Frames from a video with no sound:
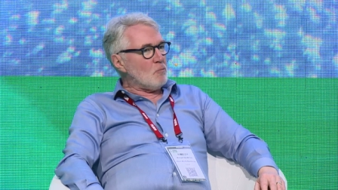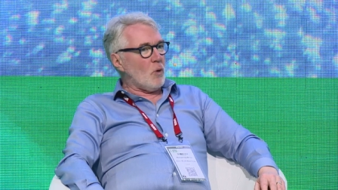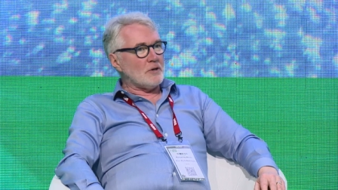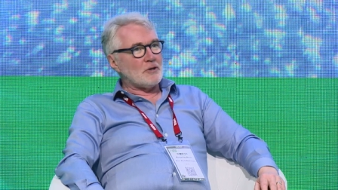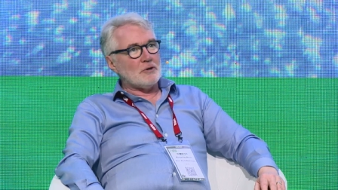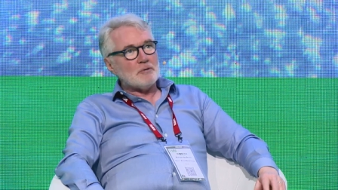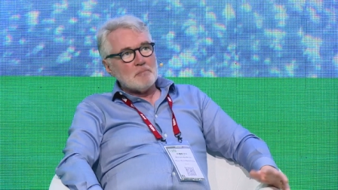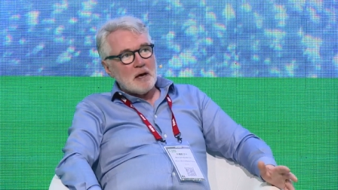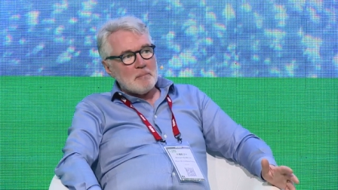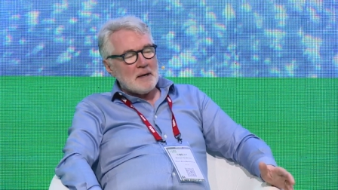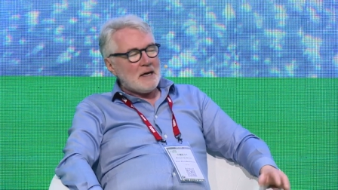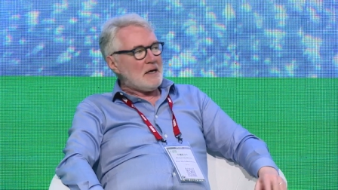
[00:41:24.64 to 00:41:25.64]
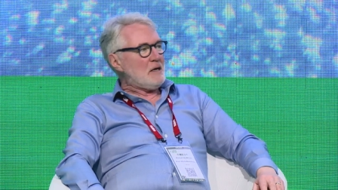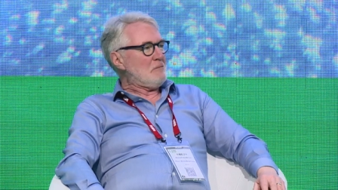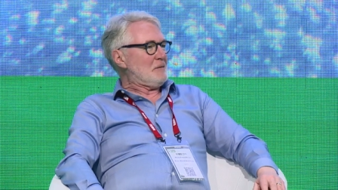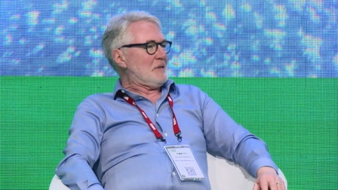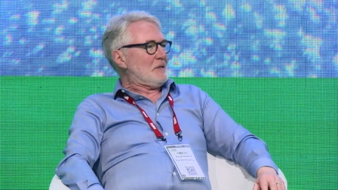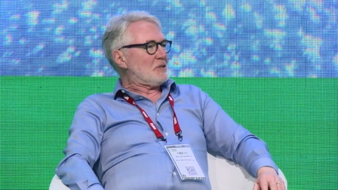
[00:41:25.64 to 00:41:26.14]
one could maybe
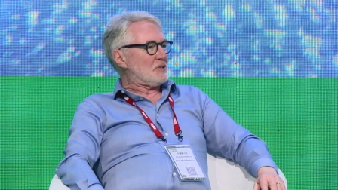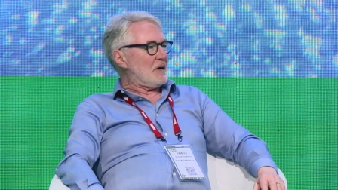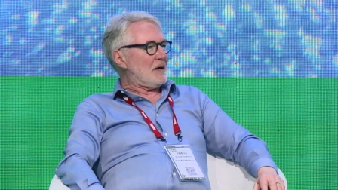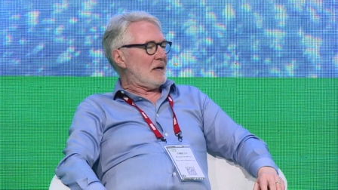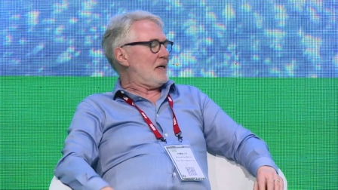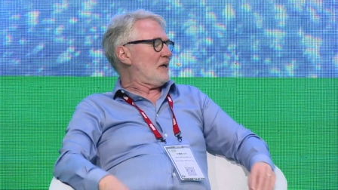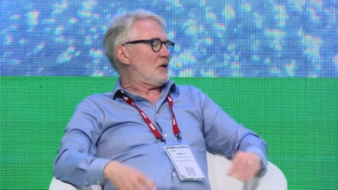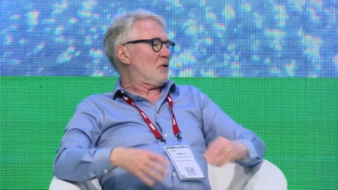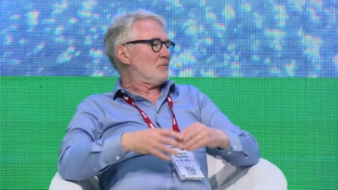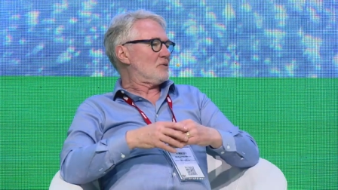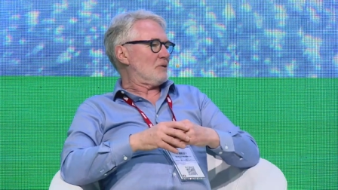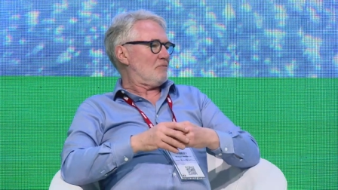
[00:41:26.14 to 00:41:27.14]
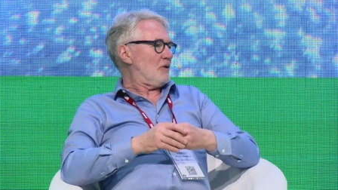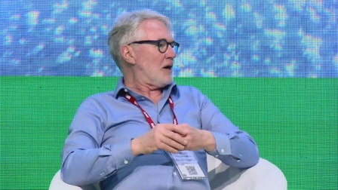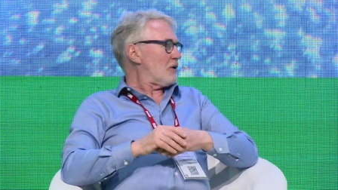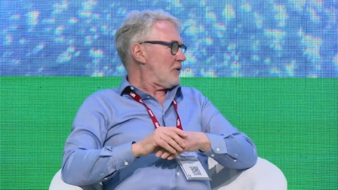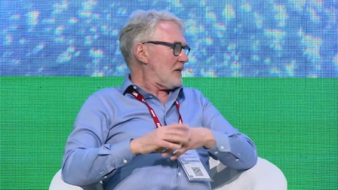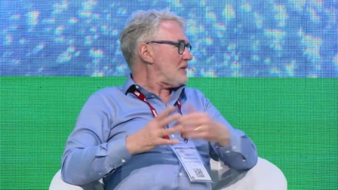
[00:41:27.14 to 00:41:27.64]
say, you know,
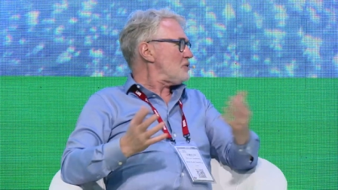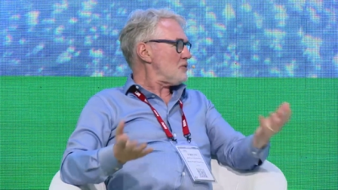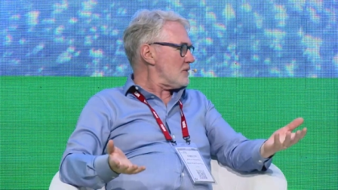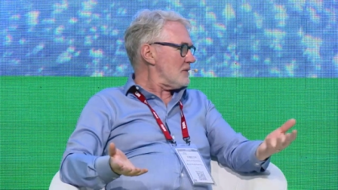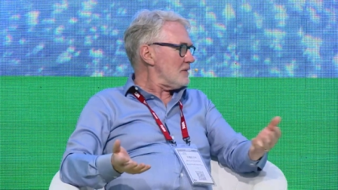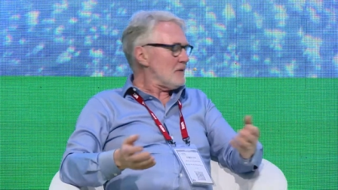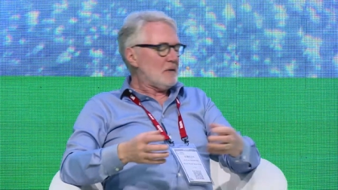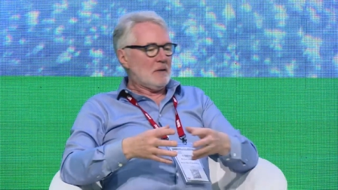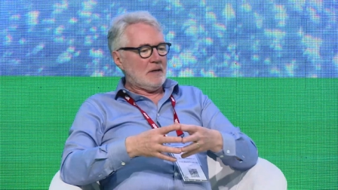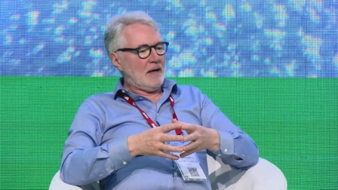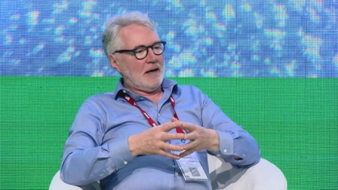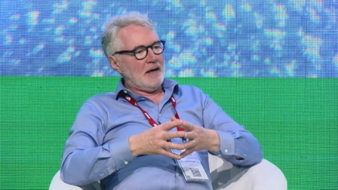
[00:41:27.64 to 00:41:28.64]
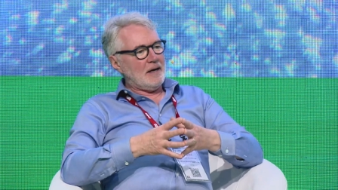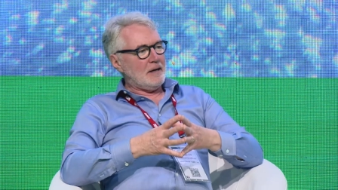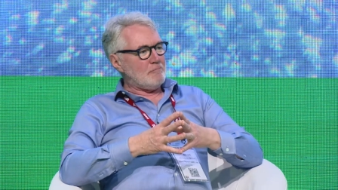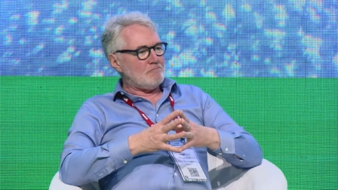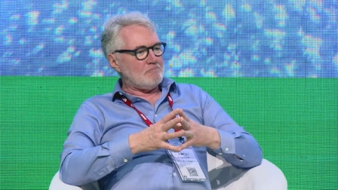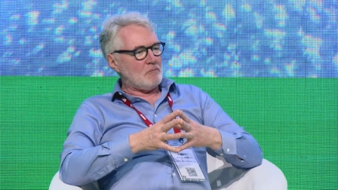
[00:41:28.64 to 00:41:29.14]
safaris
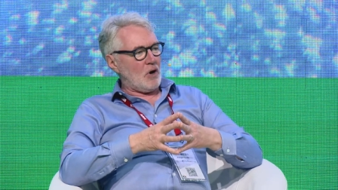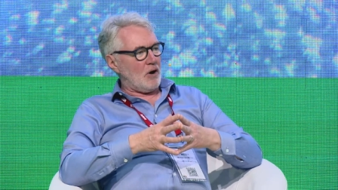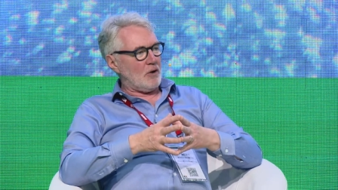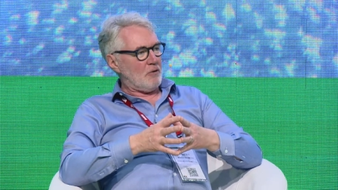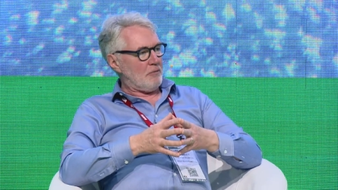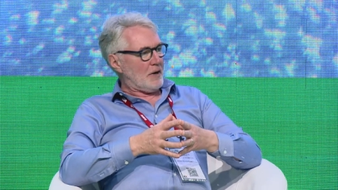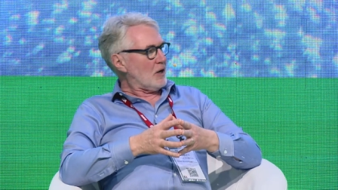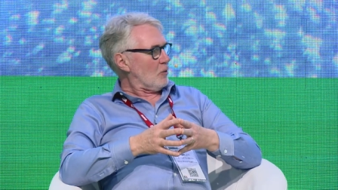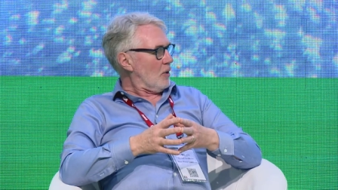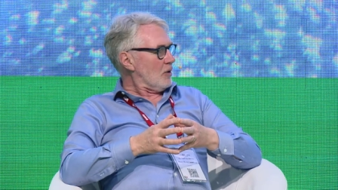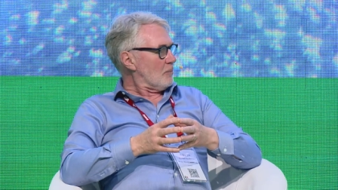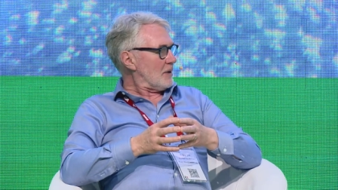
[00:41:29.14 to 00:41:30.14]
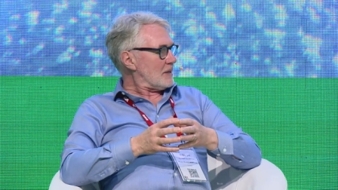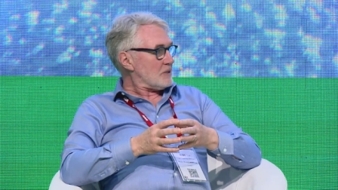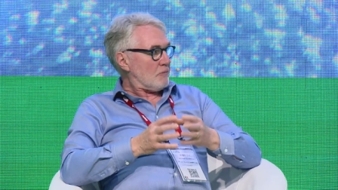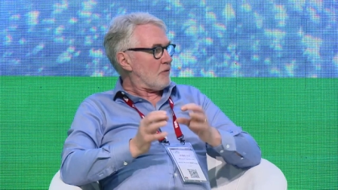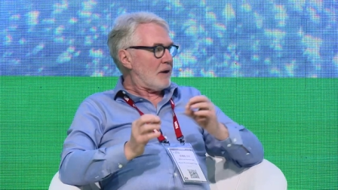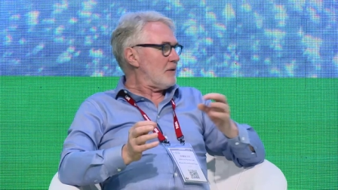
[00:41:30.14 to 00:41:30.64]
um, are available, but
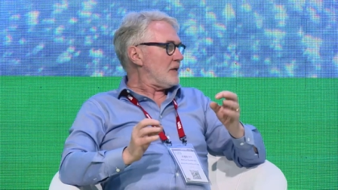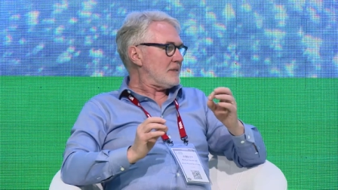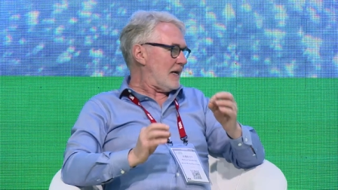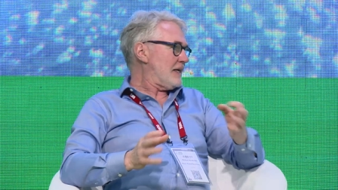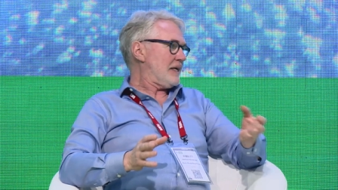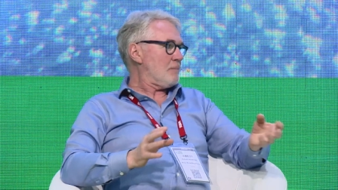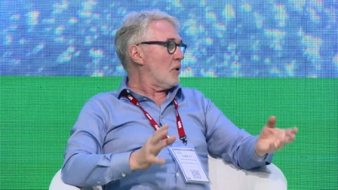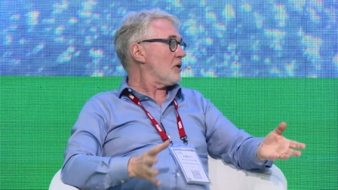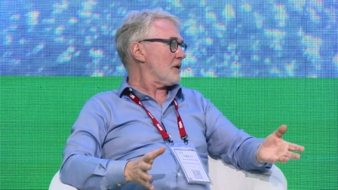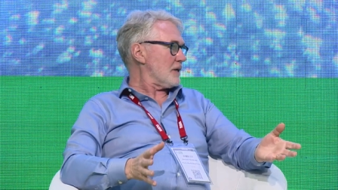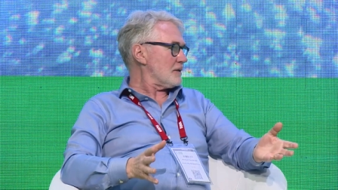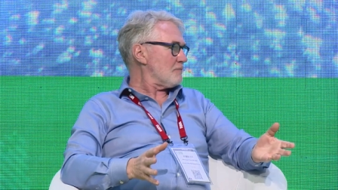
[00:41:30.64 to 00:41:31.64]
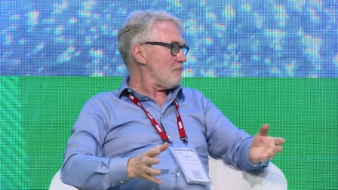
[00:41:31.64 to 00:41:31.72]
it's a very tiny market.